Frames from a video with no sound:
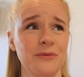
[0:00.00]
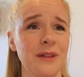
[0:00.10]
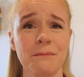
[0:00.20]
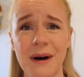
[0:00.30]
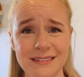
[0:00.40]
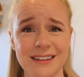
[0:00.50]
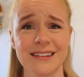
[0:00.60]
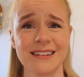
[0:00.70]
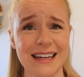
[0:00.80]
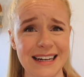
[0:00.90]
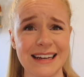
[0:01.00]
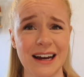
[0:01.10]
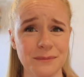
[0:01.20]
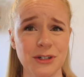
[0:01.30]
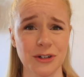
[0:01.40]
the month leading
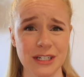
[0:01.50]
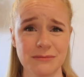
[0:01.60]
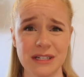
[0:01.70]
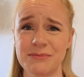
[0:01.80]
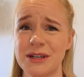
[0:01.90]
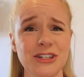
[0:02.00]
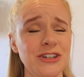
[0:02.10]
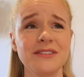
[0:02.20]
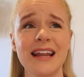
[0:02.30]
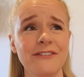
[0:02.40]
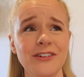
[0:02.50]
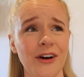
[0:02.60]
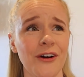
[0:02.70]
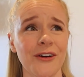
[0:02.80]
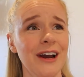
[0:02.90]
up to Christmas, because you never
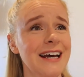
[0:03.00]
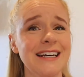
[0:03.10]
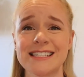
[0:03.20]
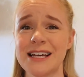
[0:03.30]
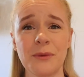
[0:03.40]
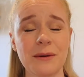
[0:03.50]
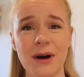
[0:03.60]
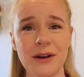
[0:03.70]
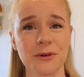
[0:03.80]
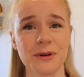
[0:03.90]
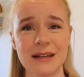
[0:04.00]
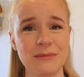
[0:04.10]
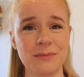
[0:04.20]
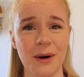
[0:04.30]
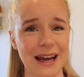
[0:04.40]
know, someone might already
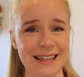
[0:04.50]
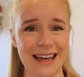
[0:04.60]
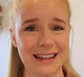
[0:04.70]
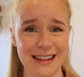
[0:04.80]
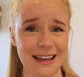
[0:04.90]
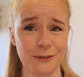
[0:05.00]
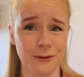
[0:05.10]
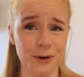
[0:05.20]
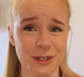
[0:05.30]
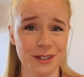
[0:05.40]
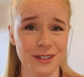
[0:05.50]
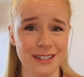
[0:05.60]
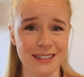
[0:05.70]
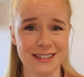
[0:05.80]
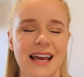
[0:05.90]
be buying that thing for you.
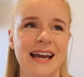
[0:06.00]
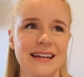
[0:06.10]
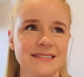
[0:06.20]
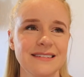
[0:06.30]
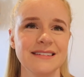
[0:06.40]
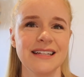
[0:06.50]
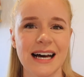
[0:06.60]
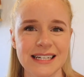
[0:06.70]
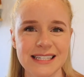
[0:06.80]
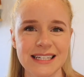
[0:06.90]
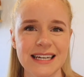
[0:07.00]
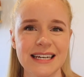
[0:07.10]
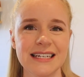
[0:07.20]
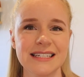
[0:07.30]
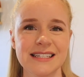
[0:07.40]
And
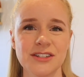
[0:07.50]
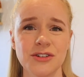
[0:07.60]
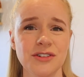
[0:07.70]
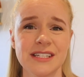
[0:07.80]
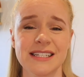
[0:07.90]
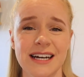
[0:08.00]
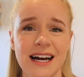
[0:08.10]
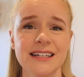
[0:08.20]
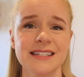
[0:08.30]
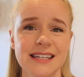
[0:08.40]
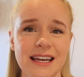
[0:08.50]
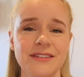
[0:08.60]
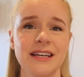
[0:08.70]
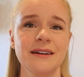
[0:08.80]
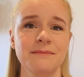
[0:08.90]
lastly is to start
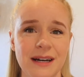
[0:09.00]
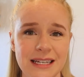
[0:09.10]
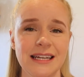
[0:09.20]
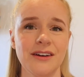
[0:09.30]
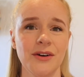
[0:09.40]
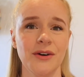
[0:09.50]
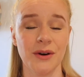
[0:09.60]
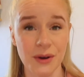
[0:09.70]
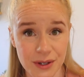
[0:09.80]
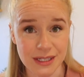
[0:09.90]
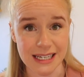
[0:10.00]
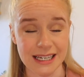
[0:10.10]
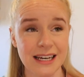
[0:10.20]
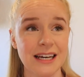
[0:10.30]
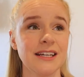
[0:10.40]
saving money
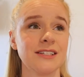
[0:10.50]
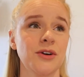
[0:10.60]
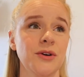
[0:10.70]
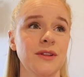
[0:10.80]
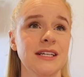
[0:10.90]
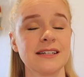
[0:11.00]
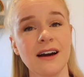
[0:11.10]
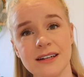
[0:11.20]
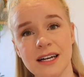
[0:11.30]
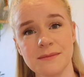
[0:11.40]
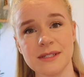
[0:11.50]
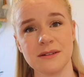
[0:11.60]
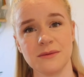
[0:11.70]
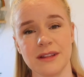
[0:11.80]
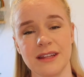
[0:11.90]
early. So this kind of comes
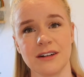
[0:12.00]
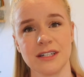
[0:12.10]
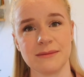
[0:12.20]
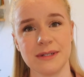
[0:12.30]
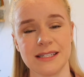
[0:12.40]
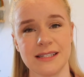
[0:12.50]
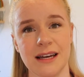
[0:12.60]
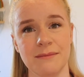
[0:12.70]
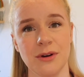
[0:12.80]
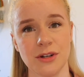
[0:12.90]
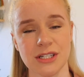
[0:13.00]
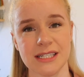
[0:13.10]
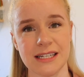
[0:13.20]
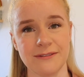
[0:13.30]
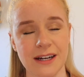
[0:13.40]
in with the Christmas
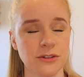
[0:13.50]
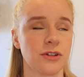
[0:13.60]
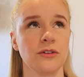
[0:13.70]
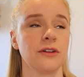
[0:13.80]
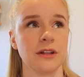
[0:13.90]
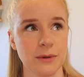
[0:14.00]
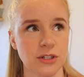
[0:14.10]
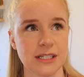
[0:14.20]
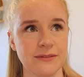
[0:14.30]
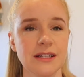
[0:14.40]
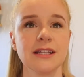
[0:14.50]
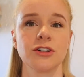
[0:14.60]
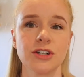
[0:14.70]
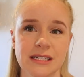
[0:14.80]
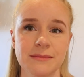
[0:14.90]
emergency fund, sorry, not the emergency fund, the
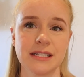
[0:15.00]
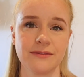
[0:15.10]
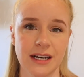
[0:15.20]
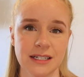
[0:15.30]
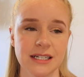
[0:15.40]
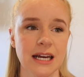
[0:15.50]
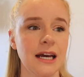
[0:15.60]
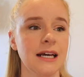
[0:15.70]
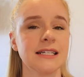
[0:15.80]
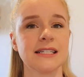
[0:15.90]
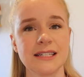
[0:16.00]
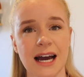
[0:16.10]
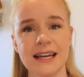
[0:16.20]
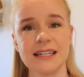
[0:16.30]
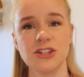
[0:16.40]
Christmas fund.
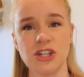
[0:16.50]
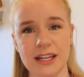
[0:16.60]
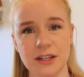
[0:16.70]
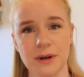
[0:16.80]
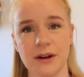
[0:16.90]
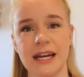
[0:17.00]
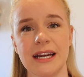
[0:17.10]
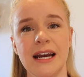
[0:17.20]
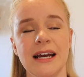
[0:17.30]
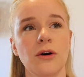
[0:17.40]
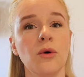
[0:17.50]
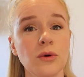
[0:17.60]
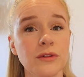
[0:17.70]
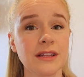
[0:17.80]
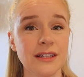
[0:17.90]
Start in January.
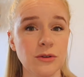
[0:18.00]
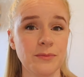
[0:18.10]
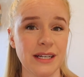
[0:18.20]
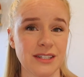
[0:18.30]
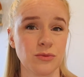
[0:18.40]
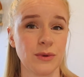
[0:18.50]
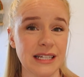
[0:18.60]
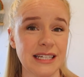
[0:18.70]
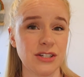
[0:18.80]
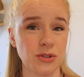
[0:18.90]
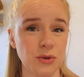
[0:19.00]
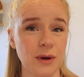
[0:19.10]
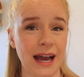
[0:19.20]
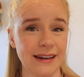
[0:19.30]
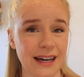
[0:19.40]
All the little bits really do
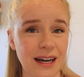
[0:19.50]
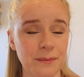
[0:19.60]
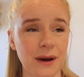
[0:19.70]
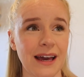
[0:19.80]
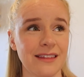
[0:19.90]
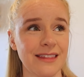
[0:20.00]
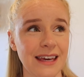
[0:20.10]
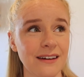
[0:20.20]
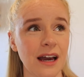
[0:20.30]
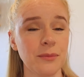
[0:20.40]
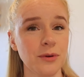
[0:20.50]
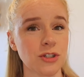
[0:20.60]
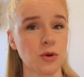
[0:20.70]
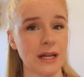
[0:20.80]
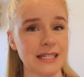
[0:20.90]
add up. I think I put
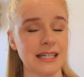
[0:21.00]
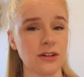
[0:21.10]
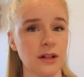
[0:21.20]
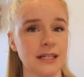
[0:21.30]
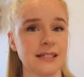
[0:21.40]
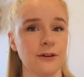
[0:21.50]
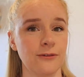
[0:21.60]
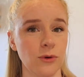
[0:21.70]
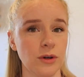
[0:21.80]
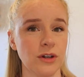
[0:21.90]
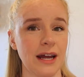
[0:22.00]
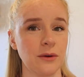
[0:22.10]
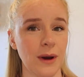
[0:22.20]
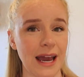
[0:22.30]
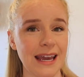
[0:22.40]
$20 a fortnight
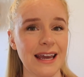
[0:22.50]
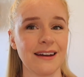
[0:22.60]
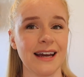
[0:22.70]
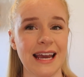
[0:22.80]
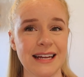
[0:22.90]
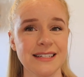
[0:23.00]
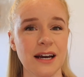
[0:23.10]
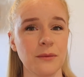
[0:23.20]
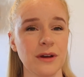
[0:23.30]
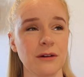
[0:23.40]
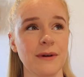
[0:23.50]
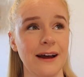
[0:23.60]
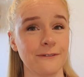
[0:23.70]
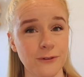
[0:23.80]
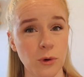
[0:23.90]
away, and I end up with
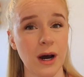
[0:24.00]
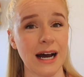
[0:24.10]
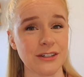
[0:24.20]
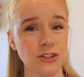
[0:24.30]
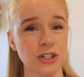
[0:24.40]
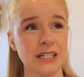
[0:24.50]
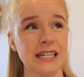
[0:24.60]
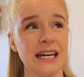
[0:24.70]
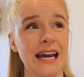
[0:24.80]
around $450